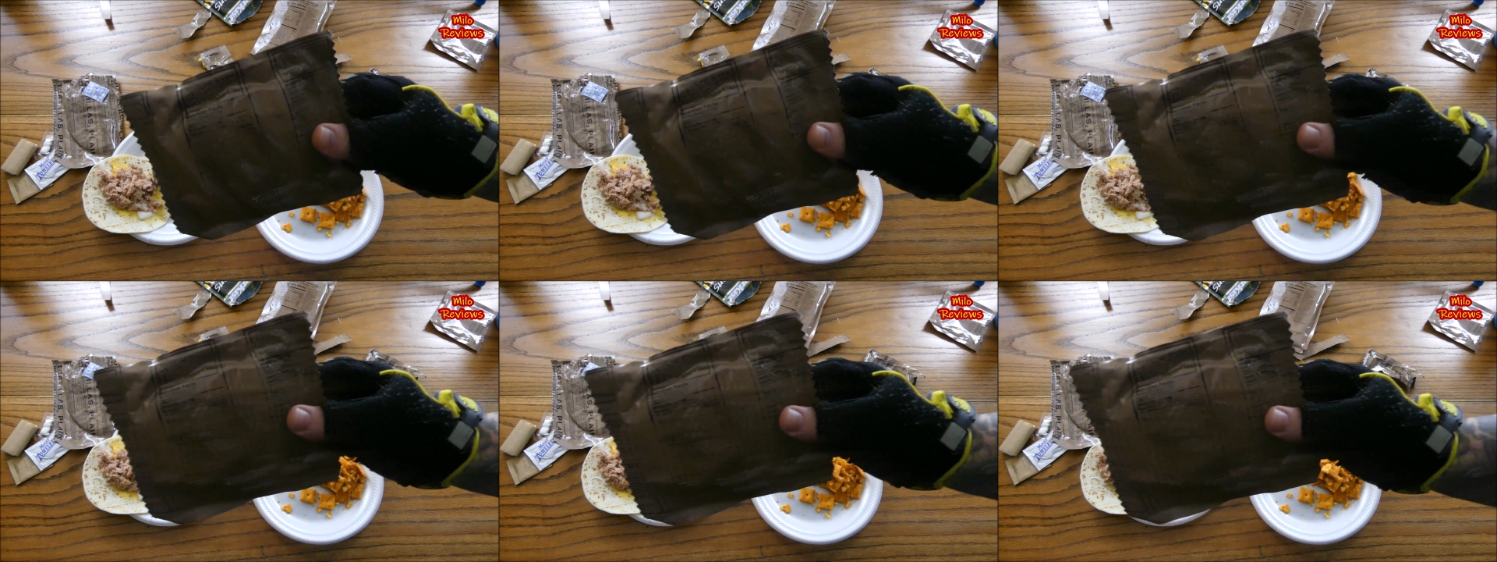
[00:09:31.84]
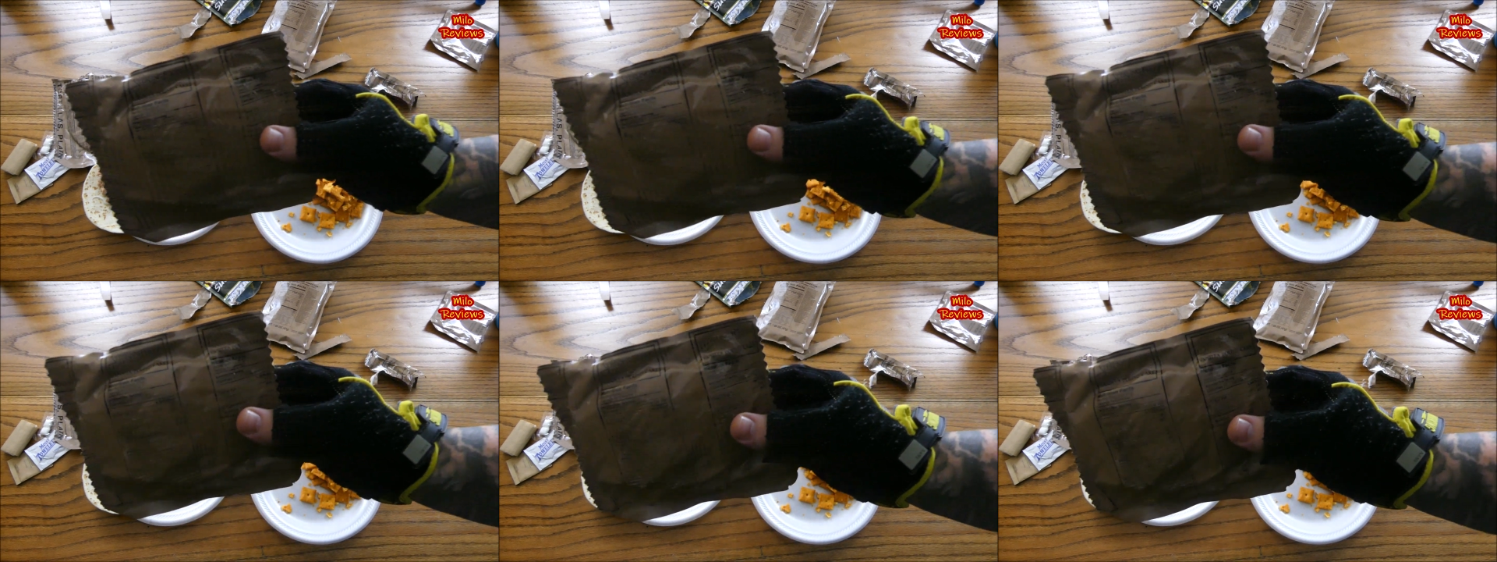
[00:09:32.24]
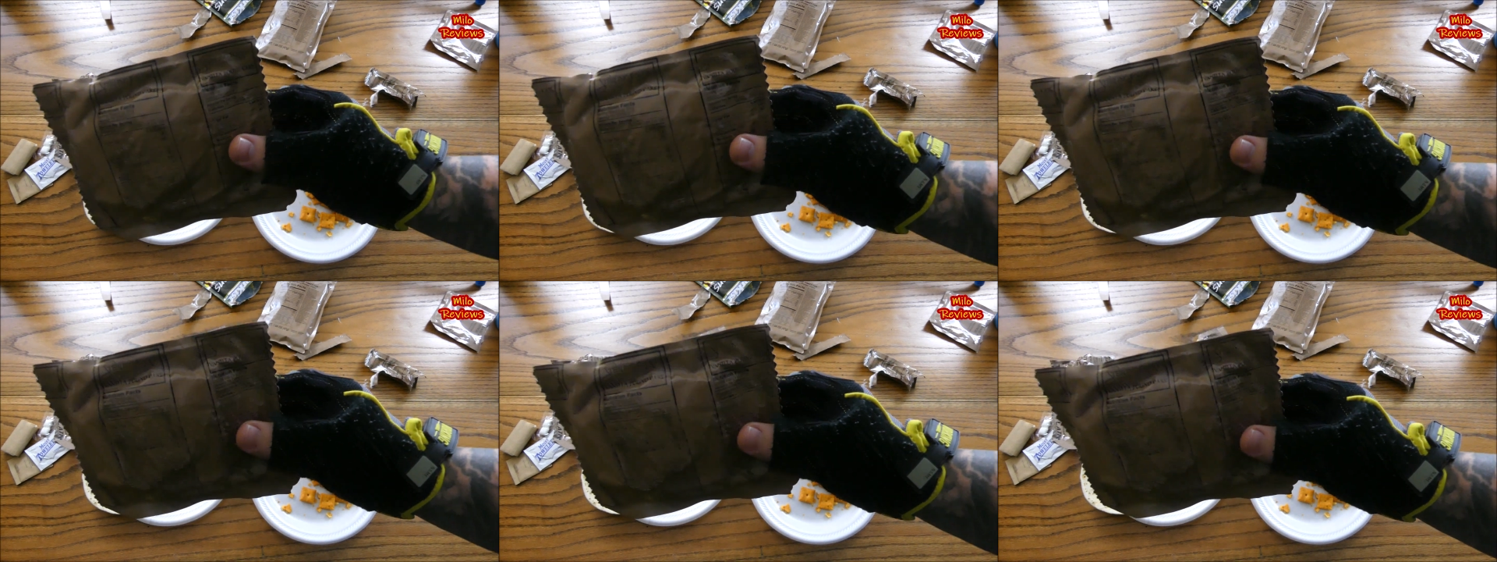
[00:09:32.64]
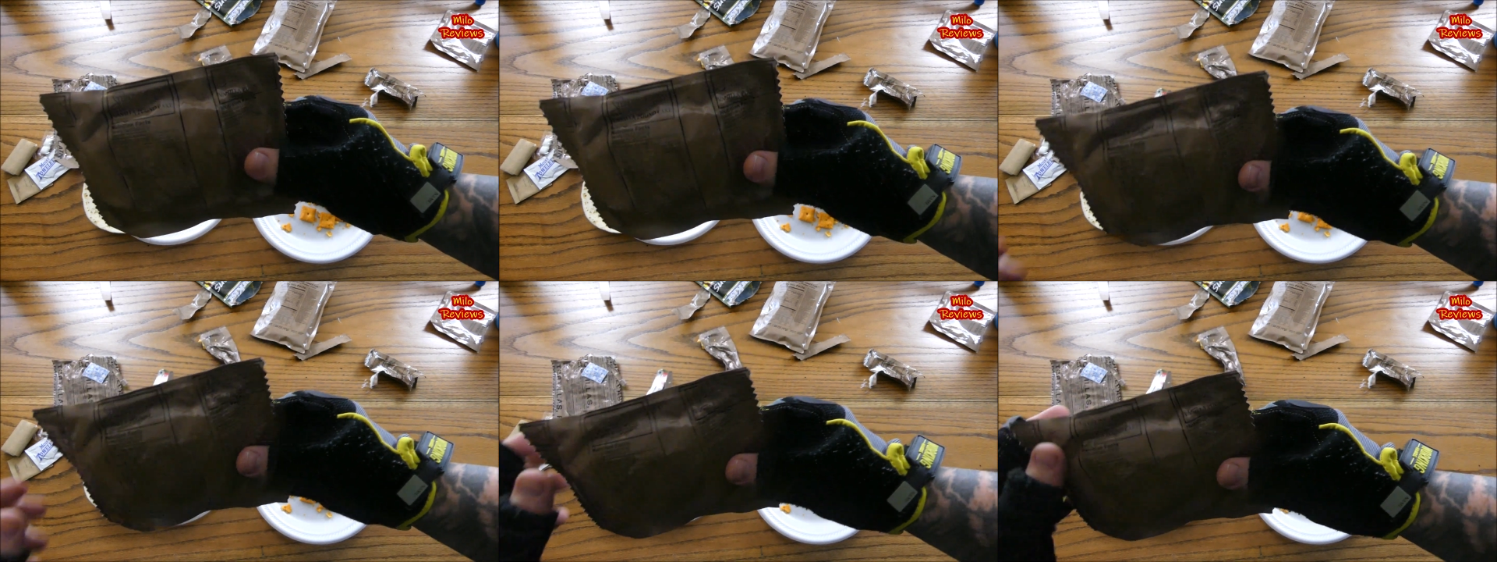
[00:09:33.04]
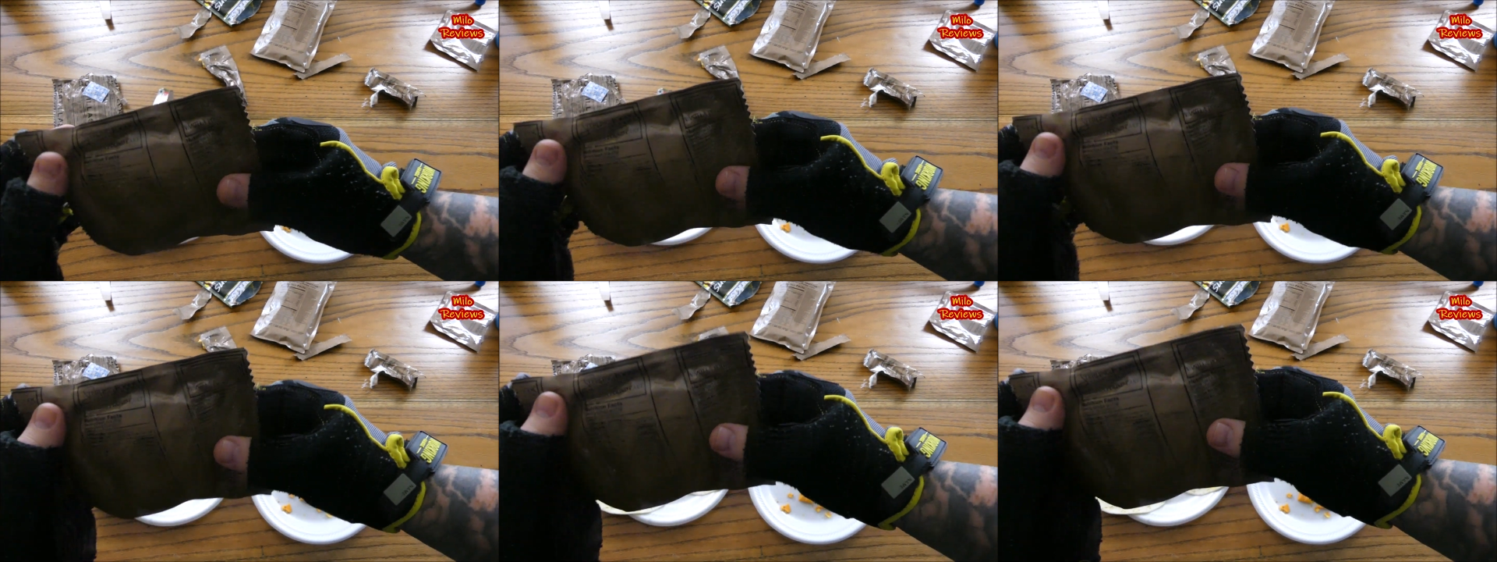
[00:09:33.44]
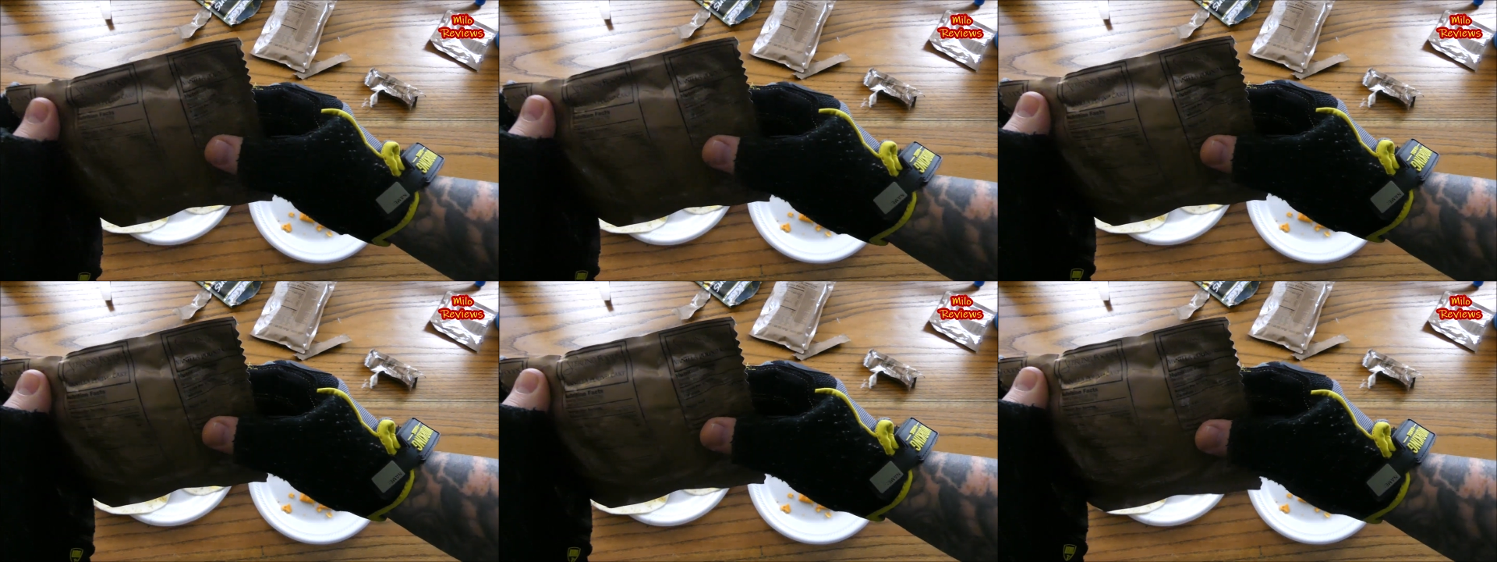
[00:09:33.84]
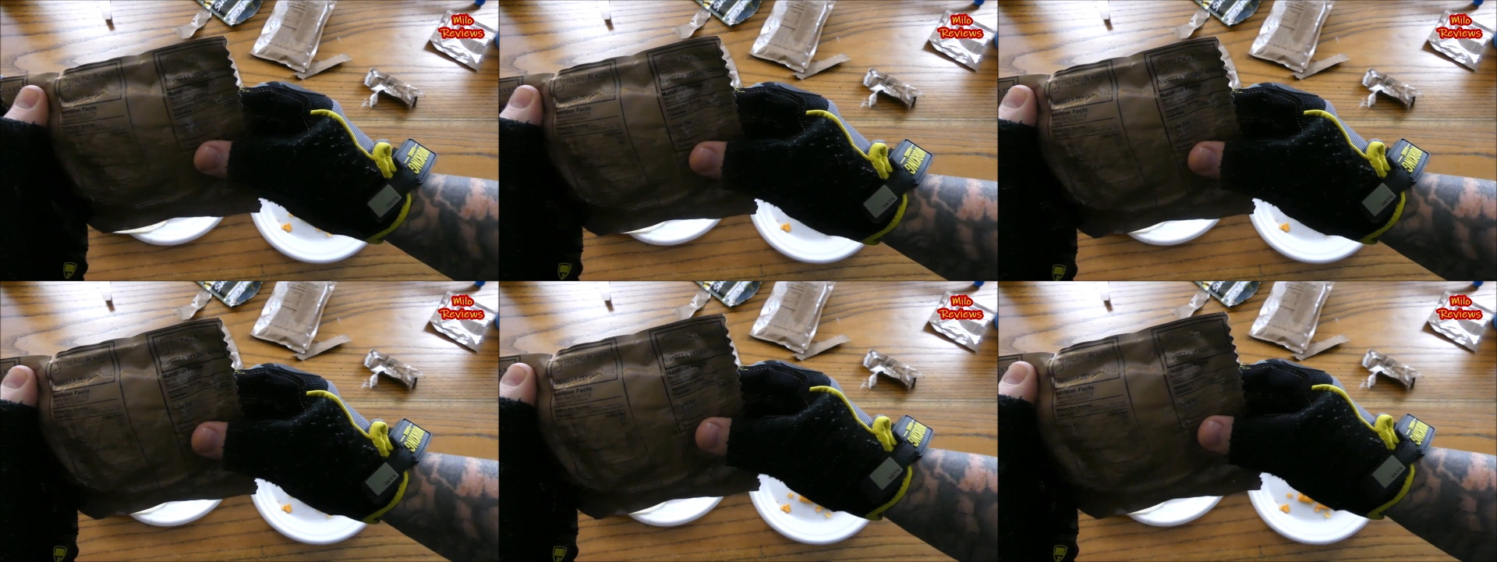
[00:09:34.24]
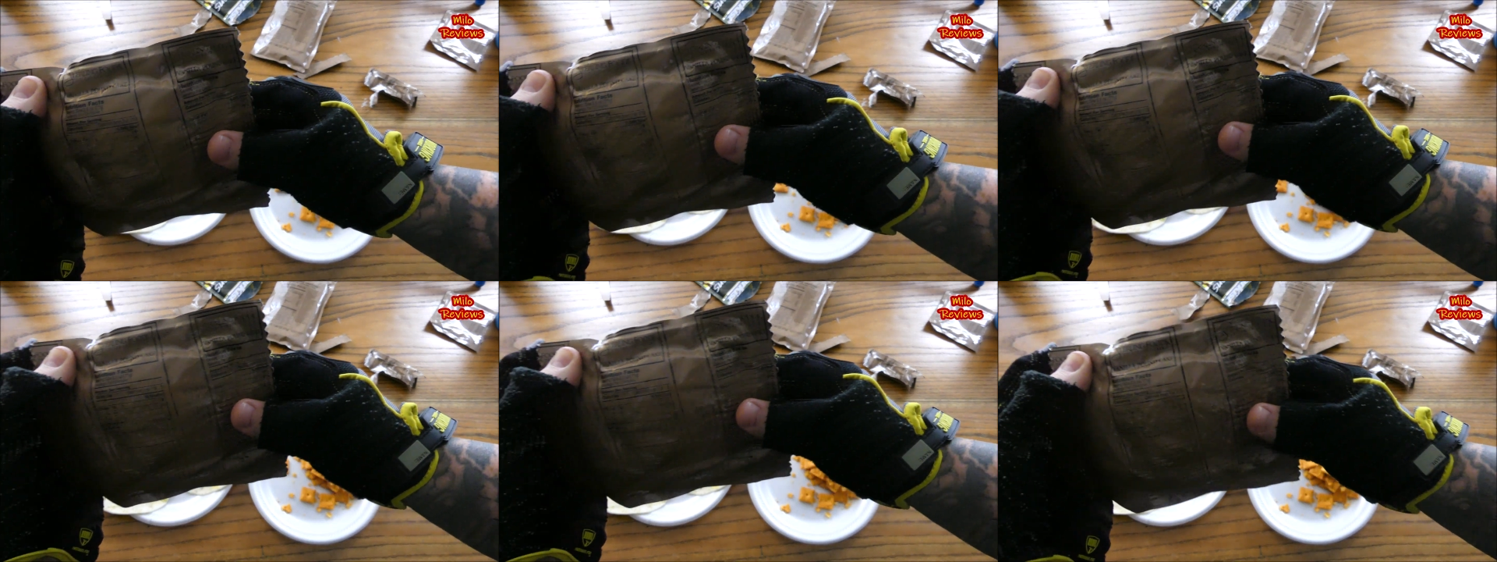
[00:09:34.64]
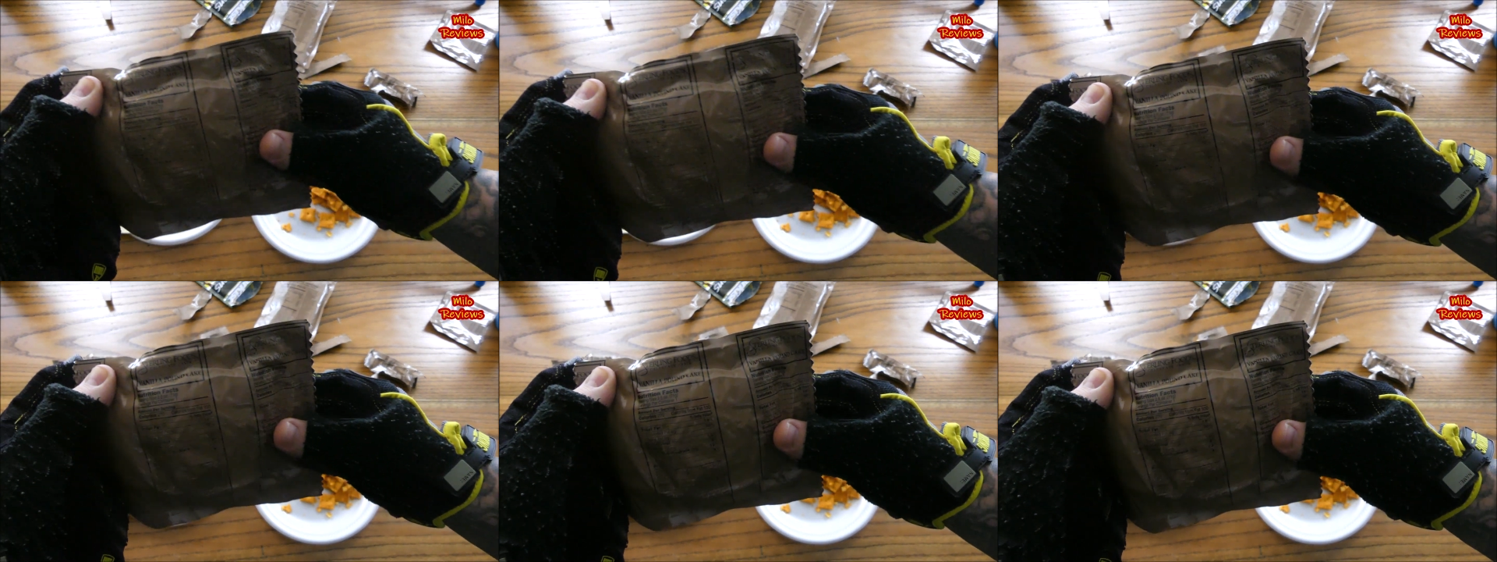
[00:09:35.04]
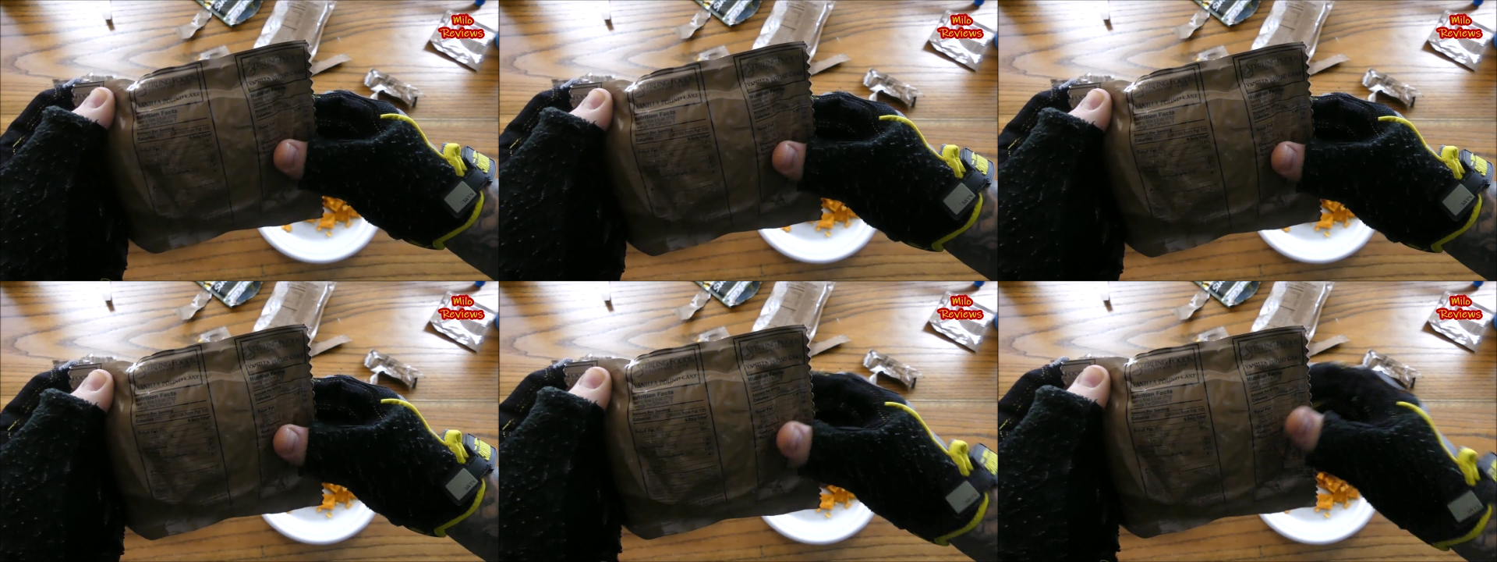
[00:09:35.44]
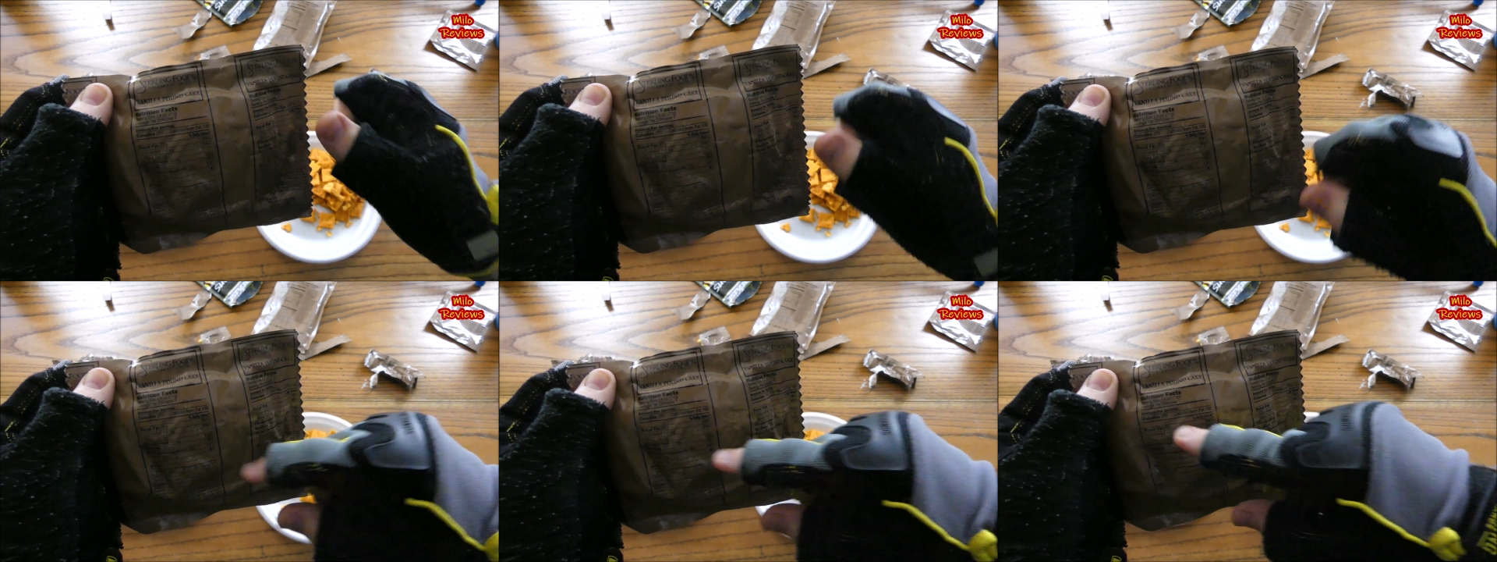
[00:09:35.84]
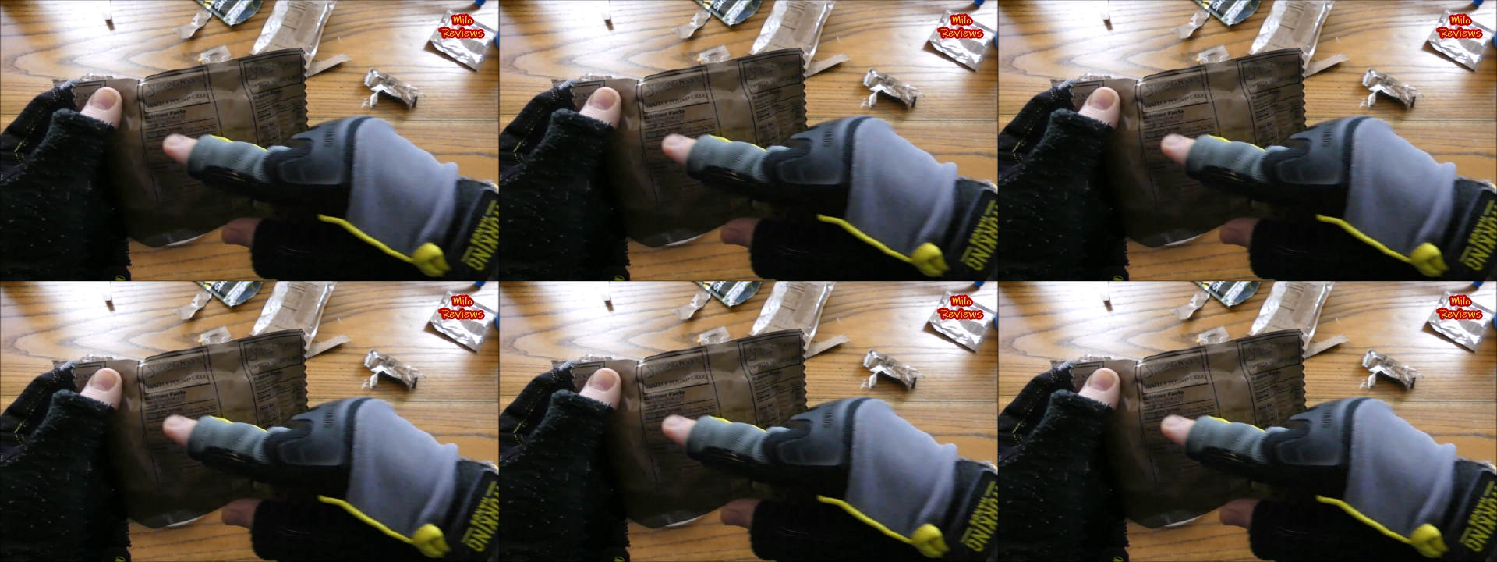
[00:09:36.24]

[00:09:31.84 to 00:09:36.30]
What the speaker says: Nobody's mouth can be seen.